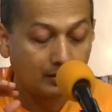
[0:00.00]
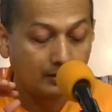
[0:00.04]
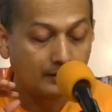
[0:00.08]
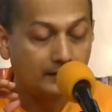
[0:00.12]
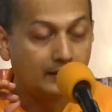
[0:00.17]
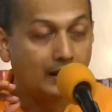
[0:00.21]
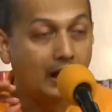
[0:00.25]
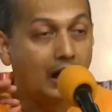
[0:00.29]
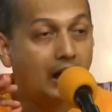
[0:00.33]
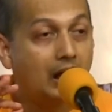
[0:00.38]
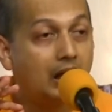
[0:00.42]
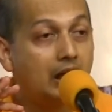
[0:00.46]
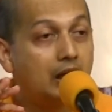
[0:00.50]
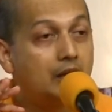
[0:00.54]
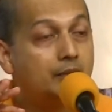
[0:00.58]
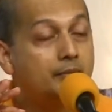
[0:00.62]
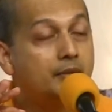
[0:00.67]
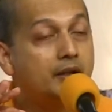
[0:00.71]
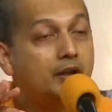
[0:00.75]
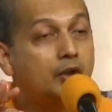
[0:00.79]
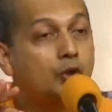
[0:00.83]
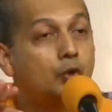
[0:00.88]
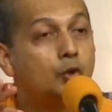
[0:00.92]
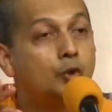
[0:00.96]

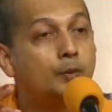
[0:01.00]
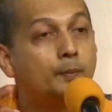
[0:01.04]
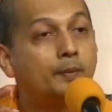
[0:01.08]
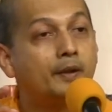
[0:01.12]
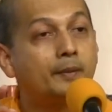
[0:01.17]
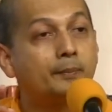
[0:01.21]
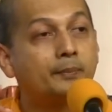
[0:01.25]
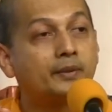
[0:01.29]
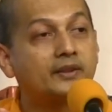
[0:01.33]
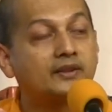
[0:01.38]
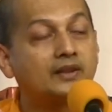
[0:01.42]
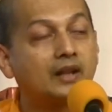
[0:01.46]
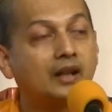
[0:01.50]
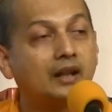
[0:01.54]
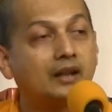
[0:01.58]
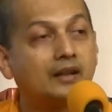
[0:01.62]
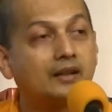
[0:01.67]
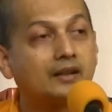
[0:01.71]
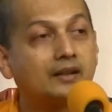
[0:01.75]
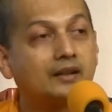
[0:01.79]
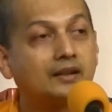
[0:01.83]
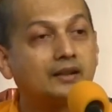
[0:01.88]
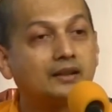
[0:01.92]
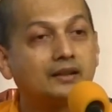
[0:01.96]
nama rupa
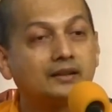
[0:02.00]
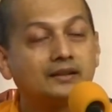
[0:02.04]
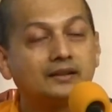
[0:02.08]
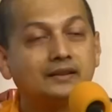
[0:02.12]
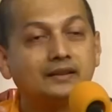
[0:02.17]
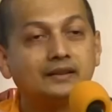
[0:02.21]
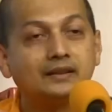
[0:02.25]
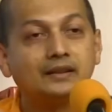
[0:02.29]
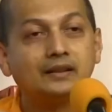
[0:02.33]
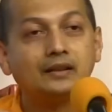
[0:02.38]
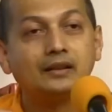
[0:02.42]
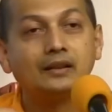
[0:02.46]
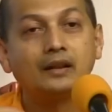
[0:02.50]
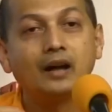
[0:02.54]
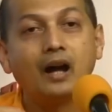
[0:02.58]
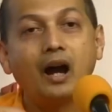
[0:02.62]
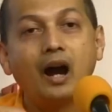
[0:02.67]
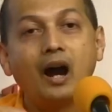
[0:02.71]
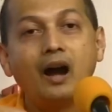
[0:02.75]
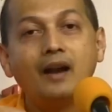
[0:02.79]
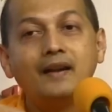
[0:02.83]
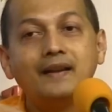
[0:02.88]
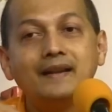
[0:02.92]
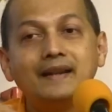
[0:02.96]
prasarana,
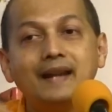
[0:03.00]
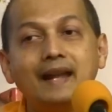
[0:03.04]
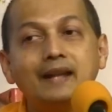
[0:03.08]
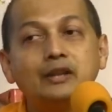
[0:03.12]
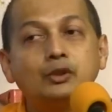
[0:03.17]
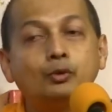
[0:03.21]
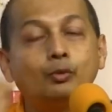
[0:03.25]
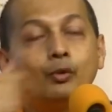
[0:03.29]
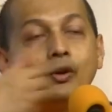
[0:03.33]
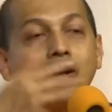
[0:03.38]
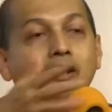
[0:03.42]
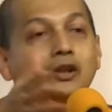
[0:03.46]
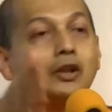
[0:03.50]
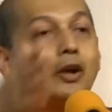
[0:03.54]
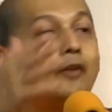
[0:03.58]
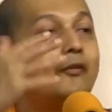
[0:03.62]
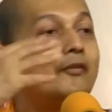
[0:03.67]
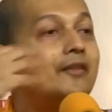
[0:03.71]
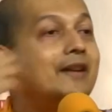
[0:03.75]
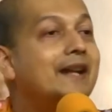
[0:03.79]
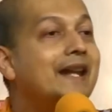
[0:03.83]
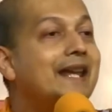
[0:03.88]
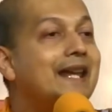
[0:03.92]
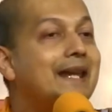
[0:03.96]
a network
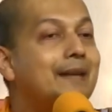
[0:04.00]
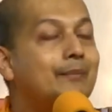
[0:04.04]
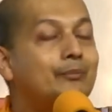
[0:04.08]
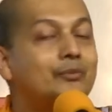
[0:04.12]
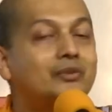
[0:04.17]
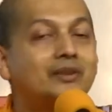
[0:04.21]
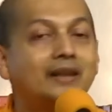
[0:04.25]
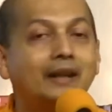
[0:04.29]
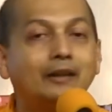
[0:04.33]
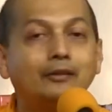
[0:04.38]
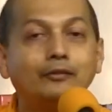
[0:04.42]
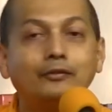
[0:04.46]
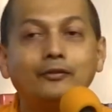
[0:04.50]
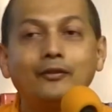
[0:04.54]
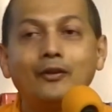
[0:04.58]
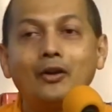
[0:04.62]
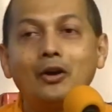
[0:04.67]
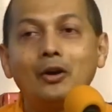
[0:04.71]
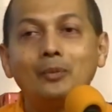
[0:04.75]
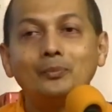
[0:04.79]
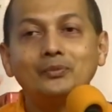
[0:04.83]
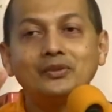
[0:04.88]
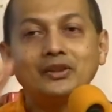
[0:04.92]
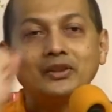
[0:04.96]
of names and
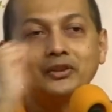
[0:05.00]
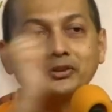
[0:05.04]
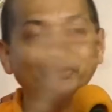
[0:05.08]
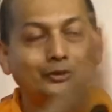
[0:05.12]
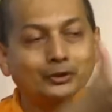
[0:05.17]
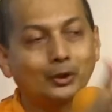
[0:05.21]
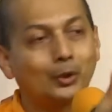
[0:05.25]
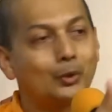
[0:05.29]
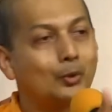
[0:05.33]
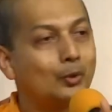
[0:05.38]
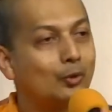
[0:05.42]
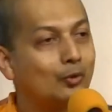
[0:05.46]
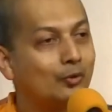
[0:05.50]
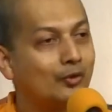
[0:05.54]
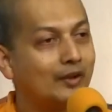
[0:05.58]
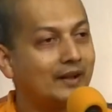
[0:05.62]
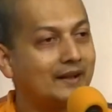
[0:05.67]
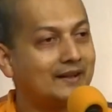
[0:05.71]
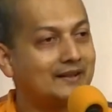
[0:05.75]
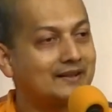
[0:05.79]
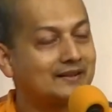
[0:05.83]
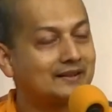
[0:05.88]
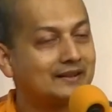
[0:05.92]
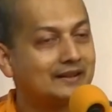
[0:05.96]
forms is thrown over
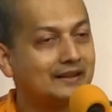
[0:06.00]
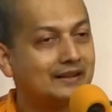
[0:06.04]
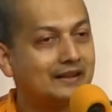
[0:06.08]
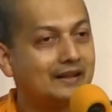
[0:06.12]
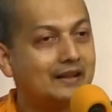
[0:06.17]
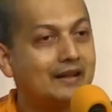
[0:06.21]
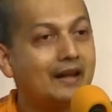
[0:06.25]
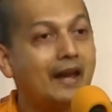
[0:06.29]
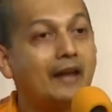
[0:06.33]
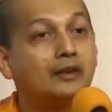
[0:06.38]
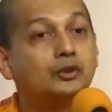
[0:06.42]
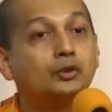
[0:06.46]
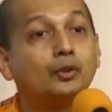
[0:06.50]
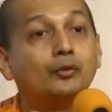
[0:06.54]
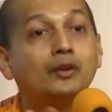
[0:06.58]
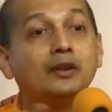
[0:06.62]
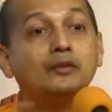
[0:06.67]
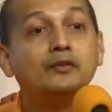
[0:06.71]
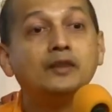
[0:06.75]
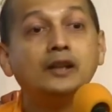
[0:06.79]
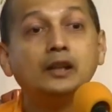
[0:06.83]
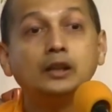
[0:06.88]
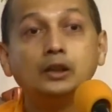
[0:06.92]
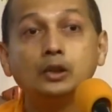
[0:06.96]
it. And so
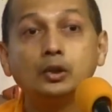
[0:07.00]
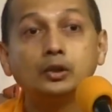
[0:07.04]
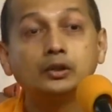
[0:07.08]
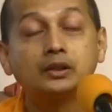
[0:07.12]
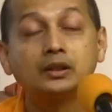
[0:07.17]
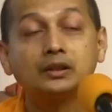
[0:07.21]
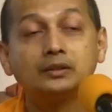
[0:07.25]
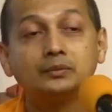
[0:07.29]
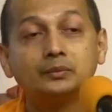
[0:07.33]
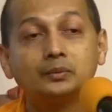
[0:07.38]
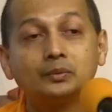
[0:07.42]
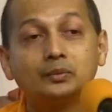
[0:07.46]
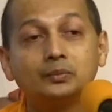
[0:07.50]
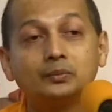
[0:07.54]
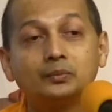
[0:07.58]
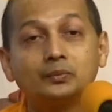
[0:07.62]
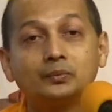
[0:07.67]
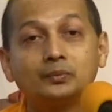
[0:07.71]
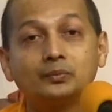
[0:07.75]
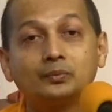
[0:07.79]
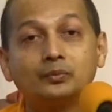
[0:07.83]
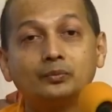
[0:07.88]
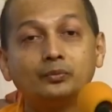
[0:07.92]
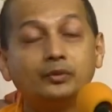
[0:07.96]
when we look,
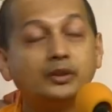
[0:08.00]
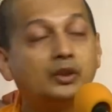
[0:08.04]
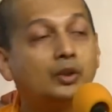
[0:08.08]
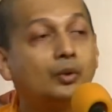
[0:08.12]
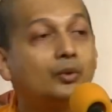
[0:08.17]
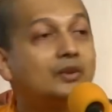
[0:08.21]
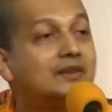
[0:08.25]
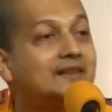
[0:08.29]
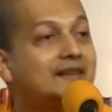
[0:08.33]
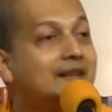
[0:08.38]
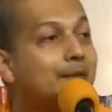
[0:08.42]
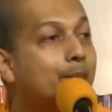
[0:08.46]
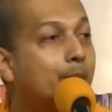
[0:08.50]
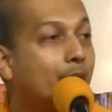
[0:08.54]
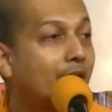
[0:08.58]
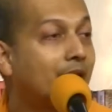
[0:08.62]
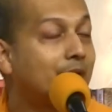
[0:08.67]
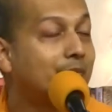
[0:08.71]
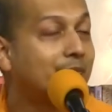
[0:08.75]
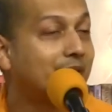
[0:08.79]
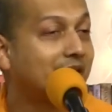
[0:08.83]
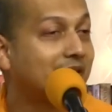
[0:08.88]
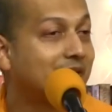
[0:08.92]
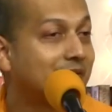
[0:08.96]
we don't see
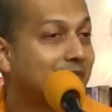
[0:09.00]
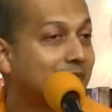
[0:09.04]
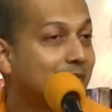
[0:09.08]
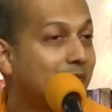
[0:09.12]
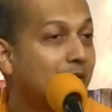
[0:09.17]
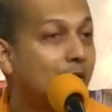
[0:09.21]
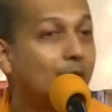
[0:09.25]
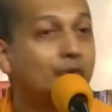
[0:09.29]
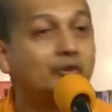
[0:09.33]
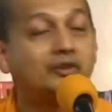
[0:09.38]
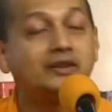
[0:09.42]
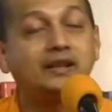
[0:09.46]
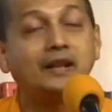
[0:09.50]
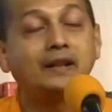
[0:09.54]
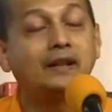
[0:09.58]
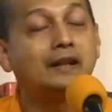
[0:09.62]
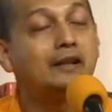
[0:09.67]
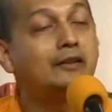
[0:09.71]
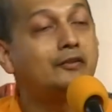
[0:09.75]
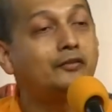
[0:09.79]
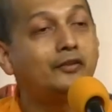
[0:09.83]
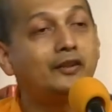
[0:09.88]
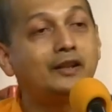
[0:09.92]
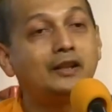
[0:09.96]
Brahman. We don't see an
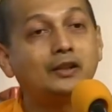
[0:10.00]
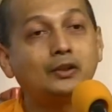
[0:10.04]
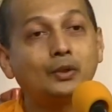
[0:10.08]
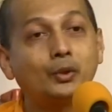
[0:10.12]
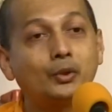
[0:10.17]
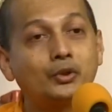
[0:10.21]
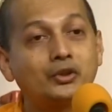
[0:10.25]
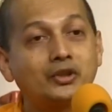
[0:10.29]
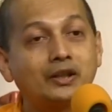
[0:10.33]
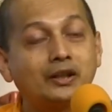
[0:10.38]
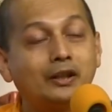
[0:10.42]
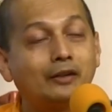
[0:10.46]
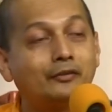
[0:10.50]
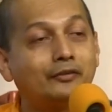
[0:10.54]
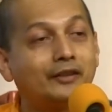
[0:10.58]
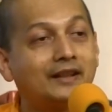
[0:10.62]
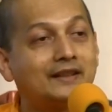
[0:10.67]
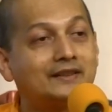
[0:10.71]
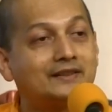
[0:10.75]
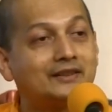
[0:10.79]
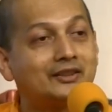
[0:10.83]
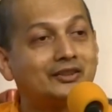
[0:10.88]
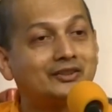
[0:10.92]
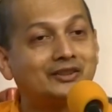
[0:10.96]
infinite ocean of
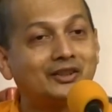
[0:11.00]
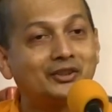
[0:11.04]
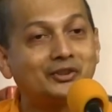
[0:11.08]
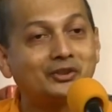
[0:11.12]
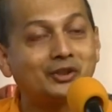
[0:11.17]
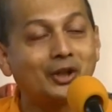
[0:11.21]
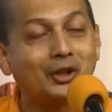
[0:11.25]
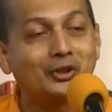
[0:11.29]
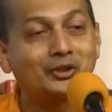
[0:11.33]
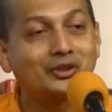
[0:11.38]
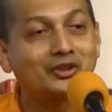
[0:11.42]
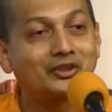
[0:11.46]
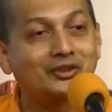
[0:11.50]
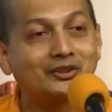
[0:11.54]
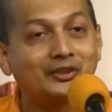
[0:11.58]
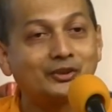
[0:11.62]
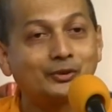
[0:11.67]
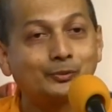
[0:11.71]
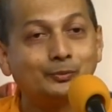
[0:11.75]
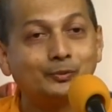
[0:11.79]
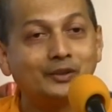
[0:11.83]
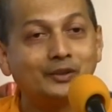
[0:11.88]
existence, consciousness,